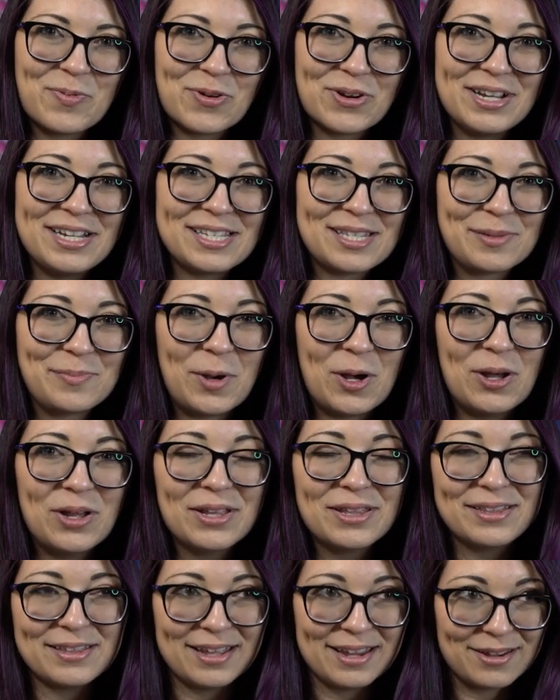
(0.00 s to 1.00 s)
pretty small,
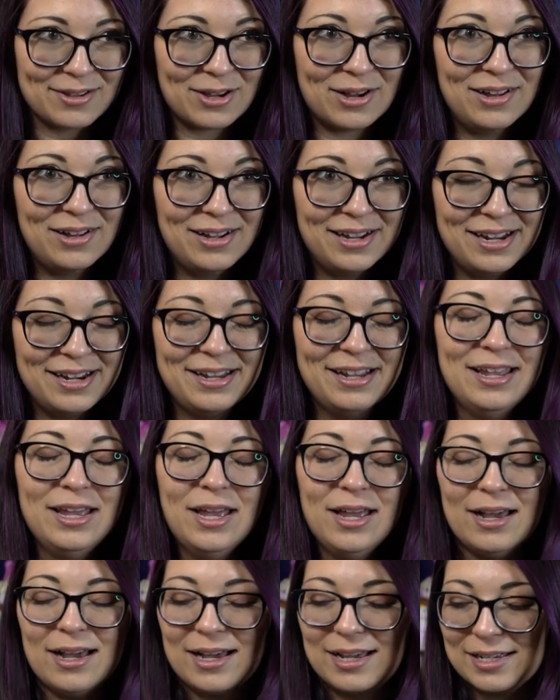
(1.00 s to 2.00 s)
thank god.
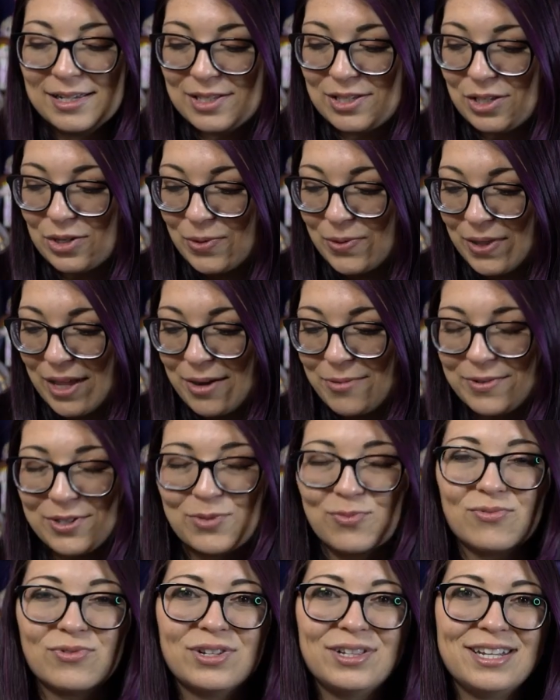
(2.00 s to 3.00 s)
Uh, so that
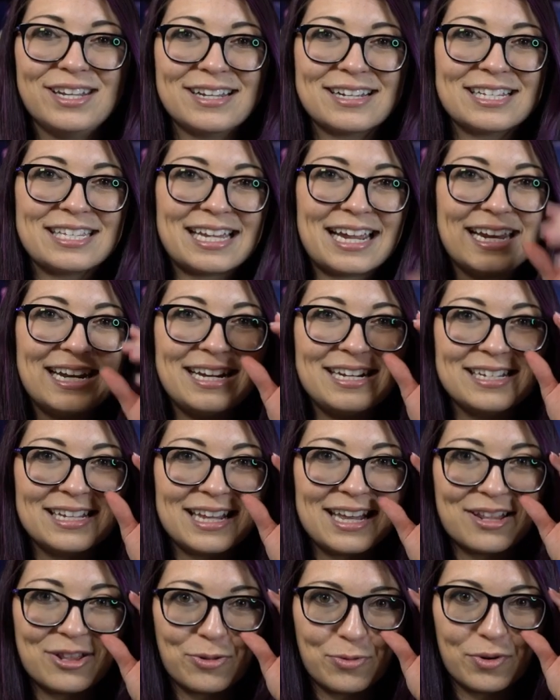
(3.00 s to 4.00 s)
was really exciting to
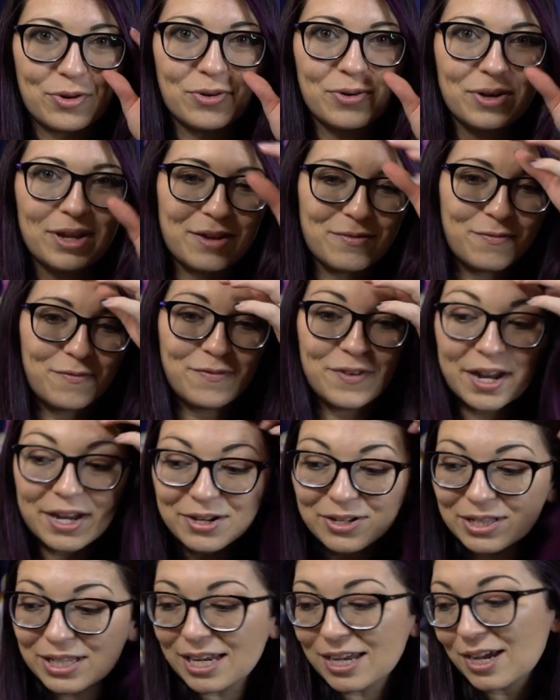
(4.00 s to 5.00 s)
get through and
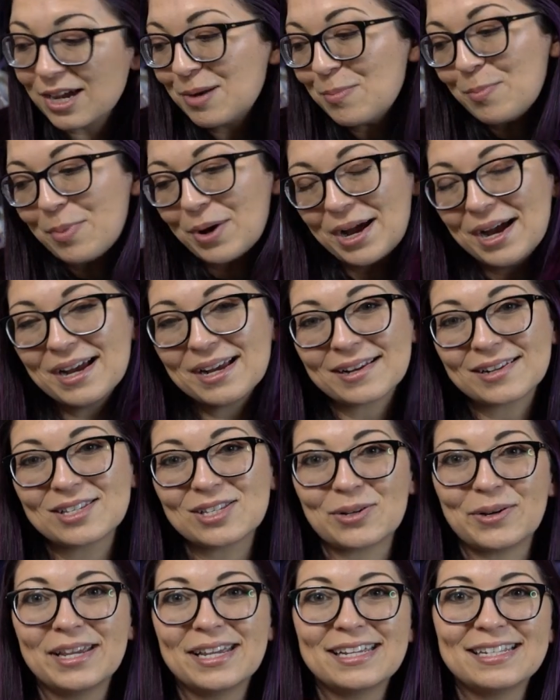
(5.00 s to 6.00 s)
finally unbox
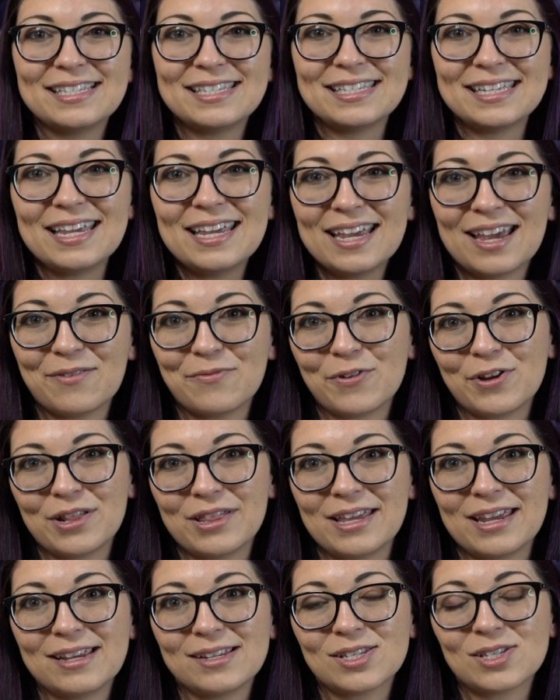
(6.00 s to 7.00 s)
so I could see
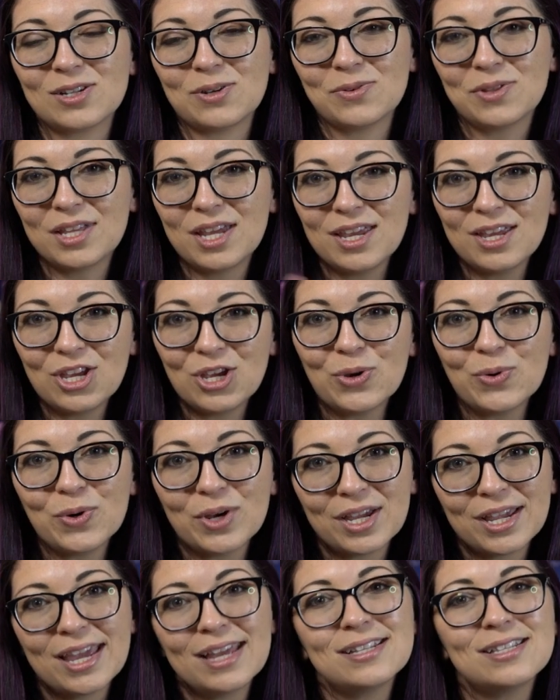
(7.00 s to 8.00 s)
everything. So thank you
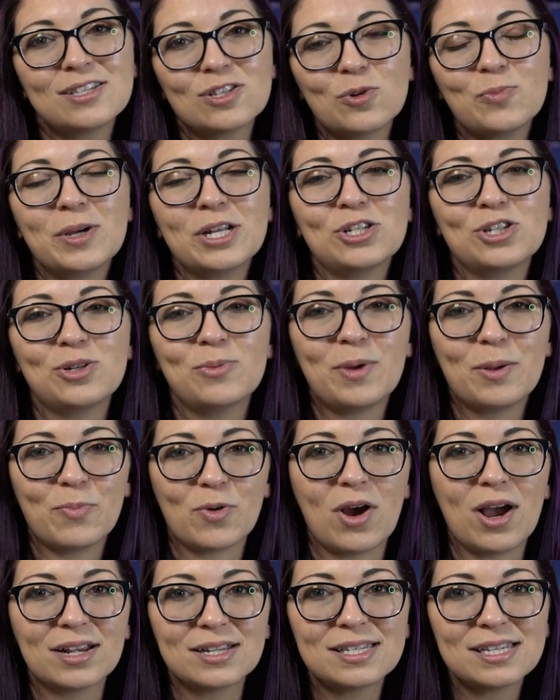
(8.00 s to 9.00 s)
again so much to my
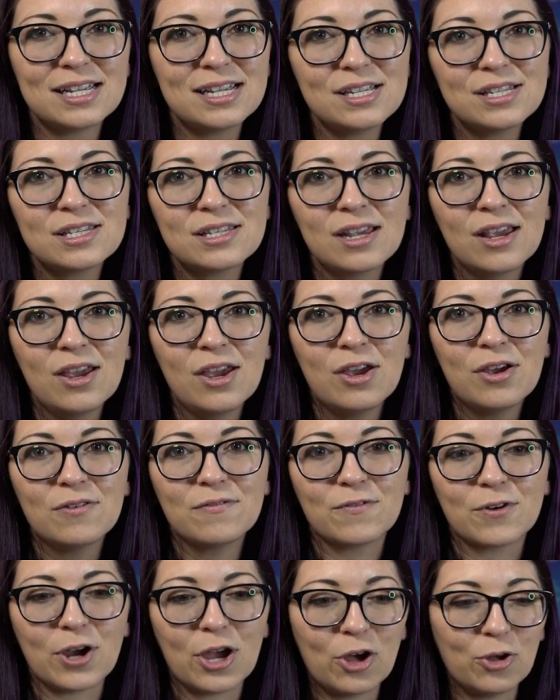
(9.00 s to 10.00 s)
proxies
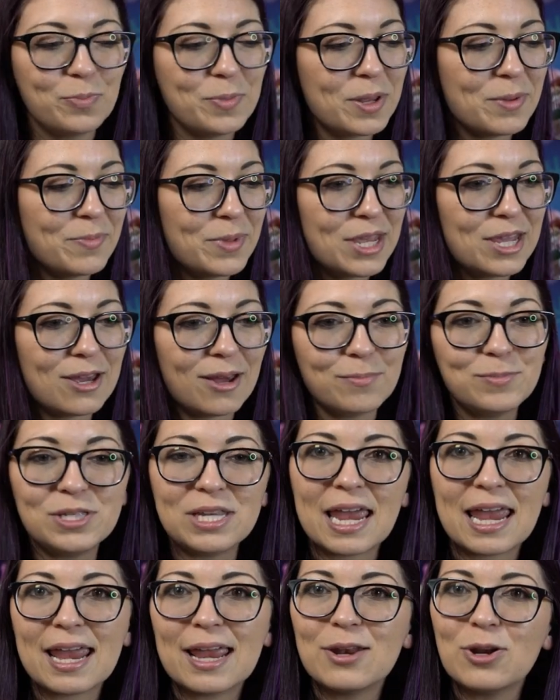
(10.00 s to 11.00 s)
for helping me
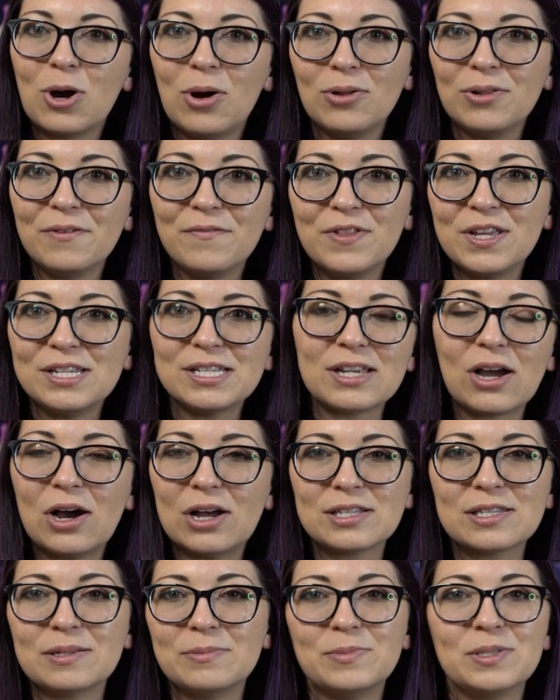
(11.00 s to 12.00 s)
obtain all of these
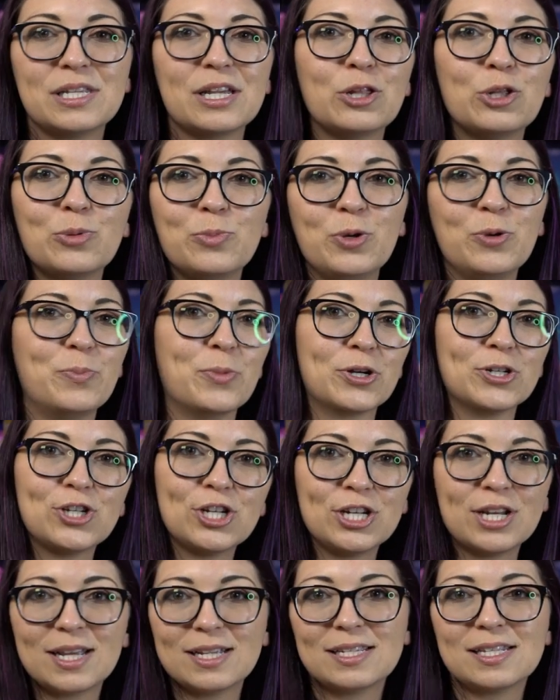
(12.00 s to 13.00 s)
awesome Sailor Moon
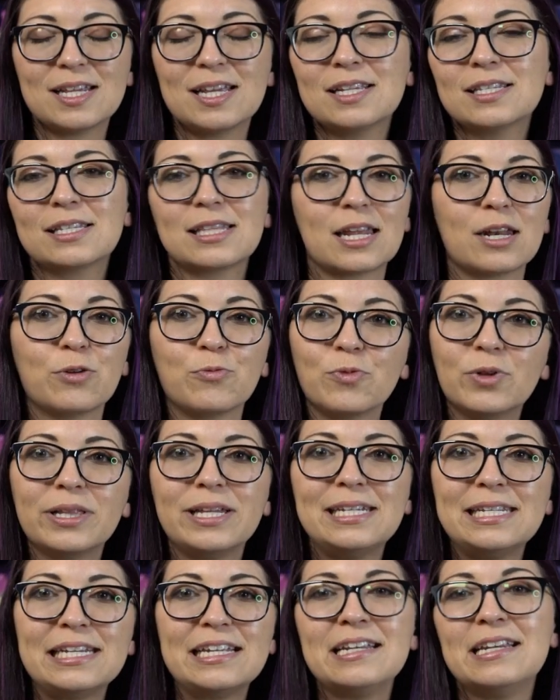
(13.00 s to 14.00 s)
merchandise things that I
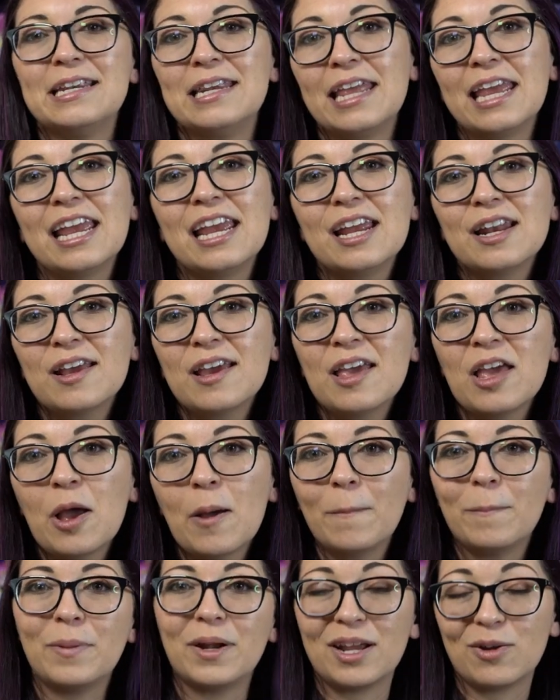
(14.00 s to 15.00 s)
really didn't need
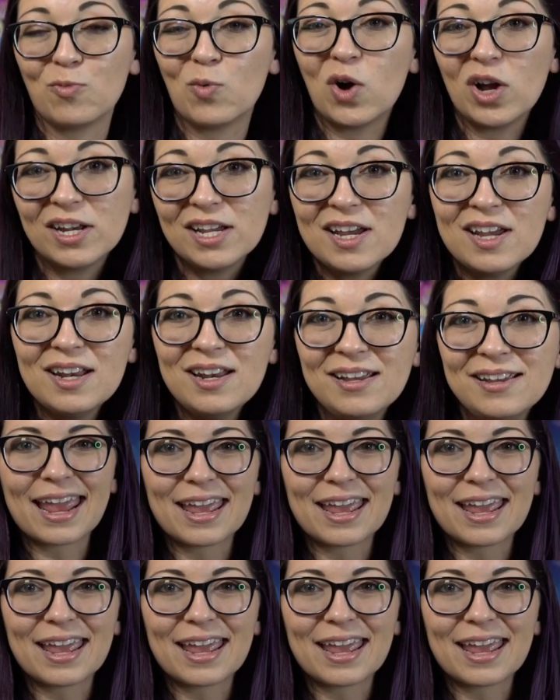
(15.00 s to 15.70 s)
but I wanted.